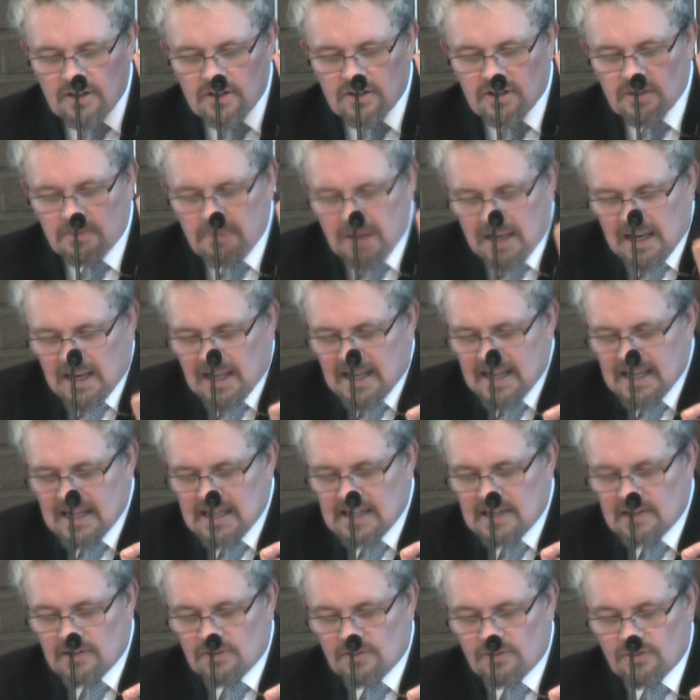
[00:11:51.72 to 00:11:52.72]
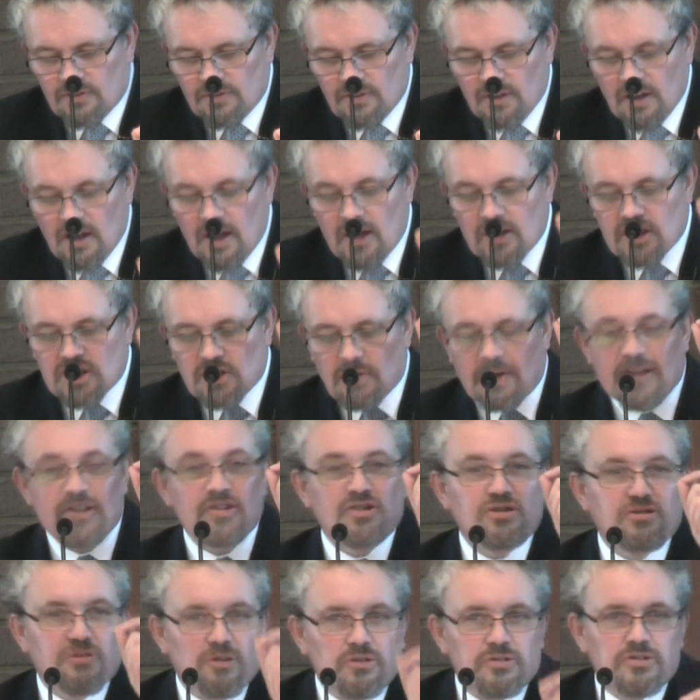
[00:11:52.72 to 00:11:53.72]
to believe, to
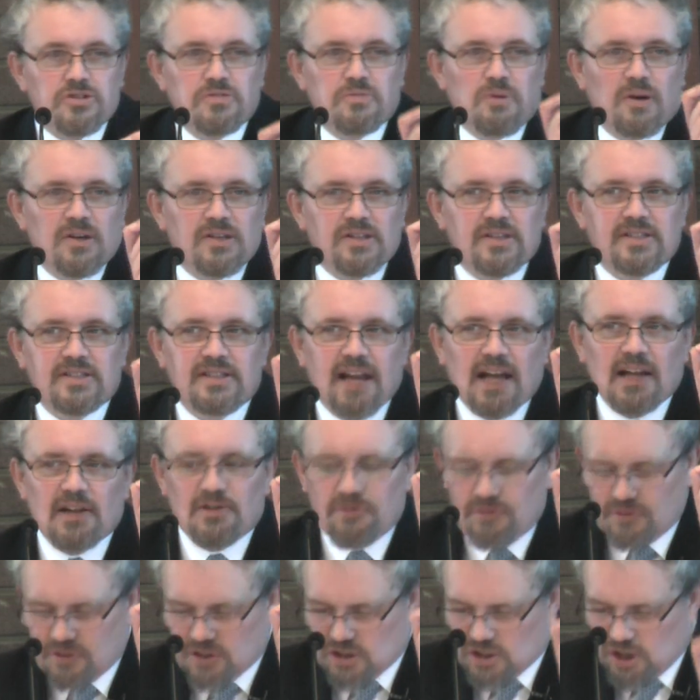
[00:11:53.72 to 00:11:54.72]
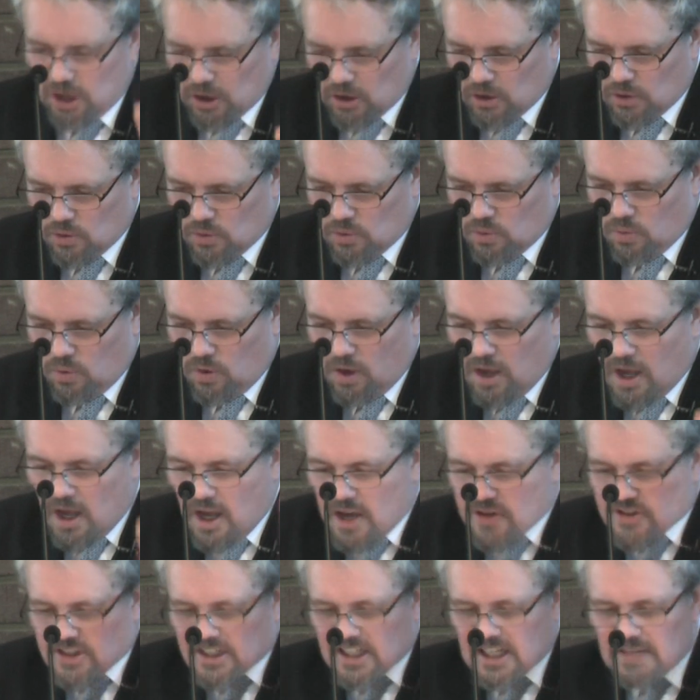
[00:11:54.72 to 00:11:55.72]
entrust oneself
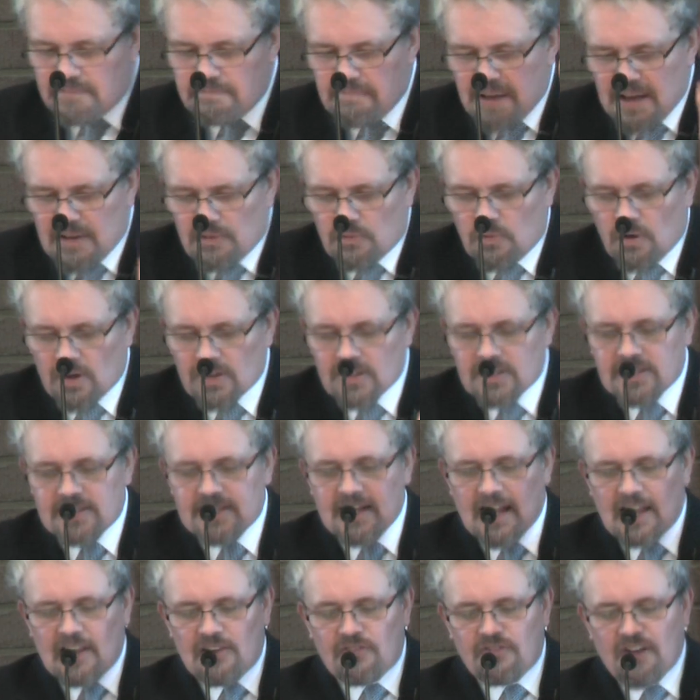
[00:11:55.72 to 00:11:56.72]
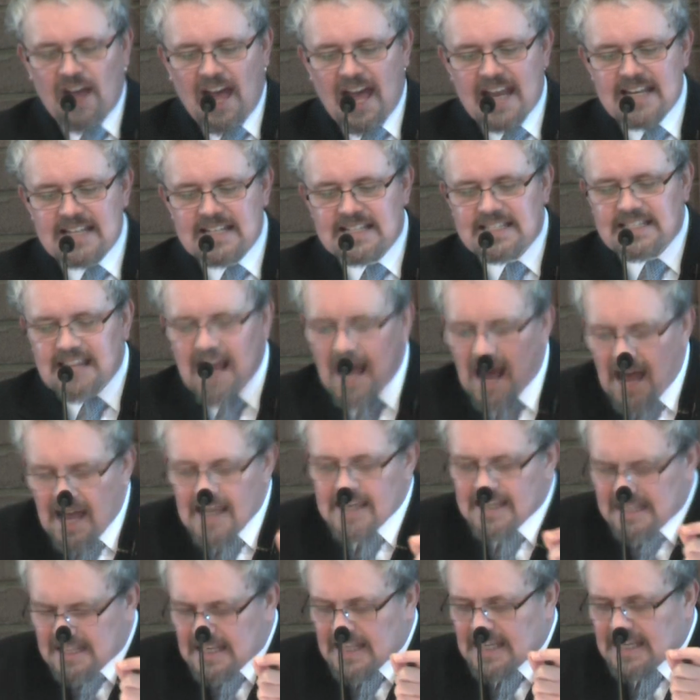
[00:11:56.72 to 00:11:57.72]
to commit oneself
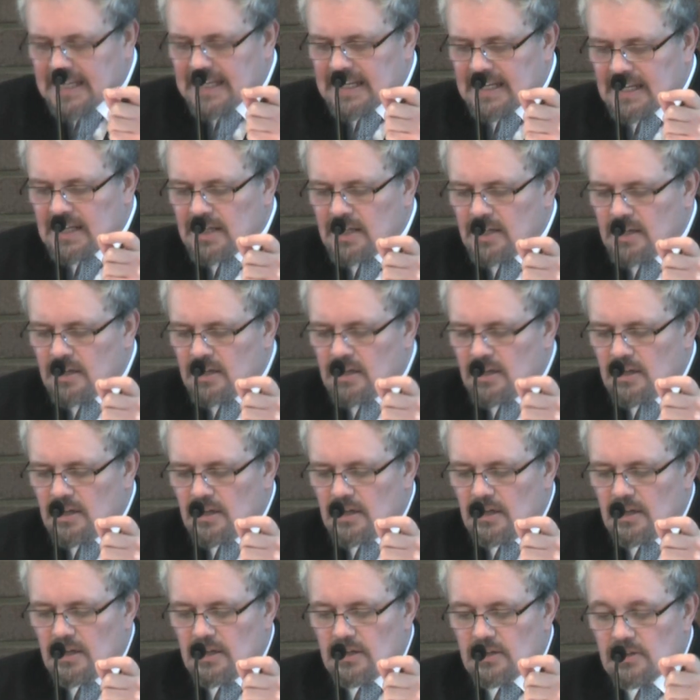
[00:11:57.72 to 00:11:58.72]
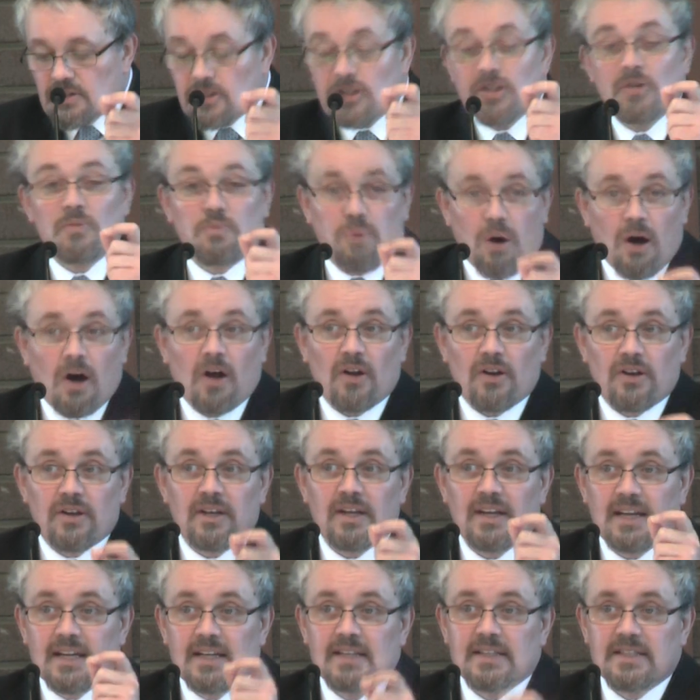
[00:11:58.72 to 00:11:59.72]
entirely to the one
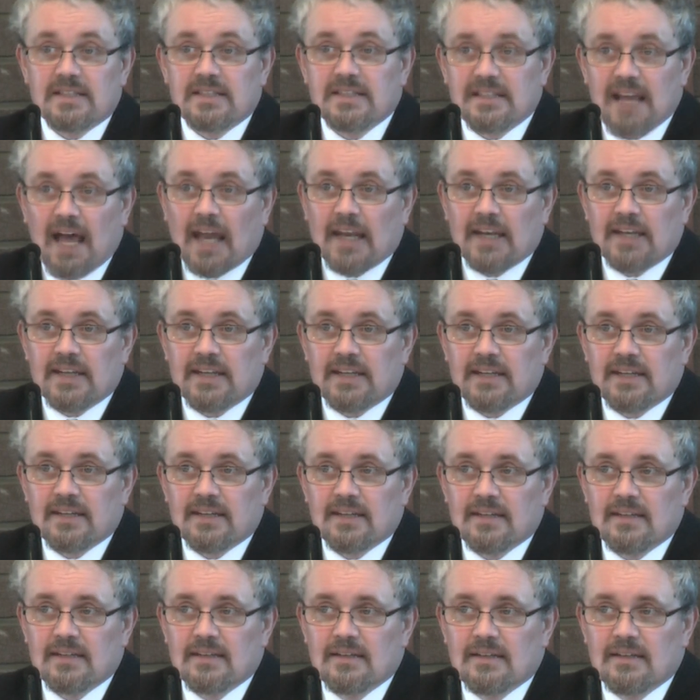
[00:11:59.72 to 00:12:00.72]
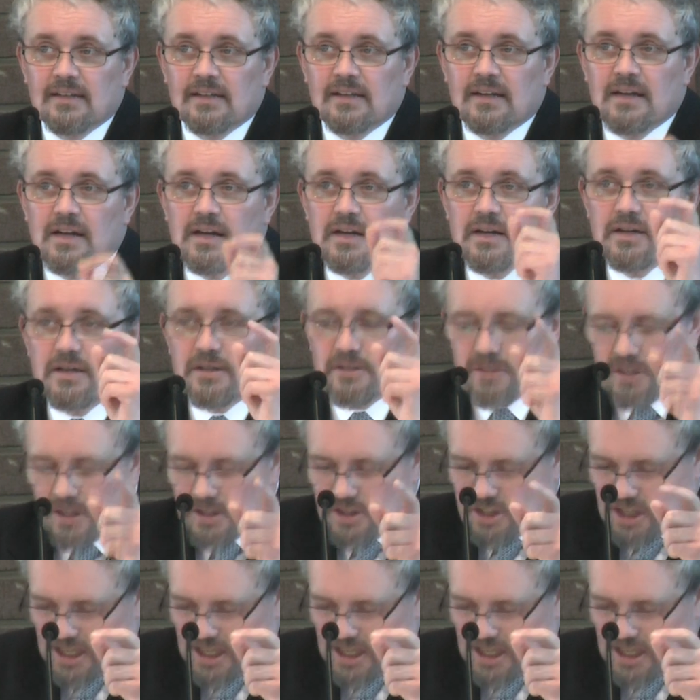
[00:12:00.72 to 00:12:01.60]
he has sent, to